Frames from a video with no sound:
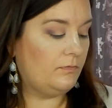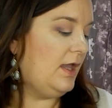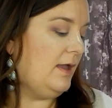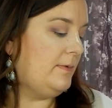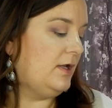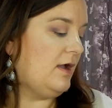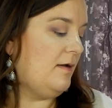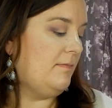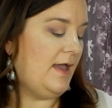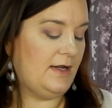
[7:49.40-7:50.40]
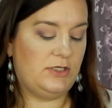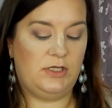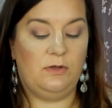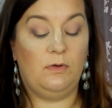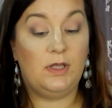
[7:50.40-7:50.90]
Okay, I'm going to come back
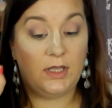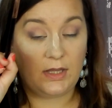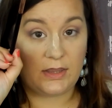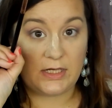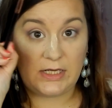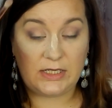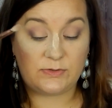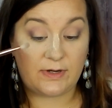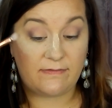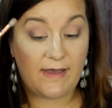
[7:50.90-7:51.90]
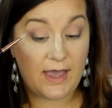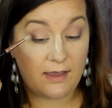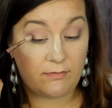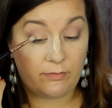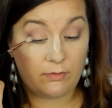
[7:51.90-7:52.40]
to the
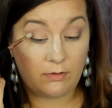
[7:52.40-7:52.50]
E25.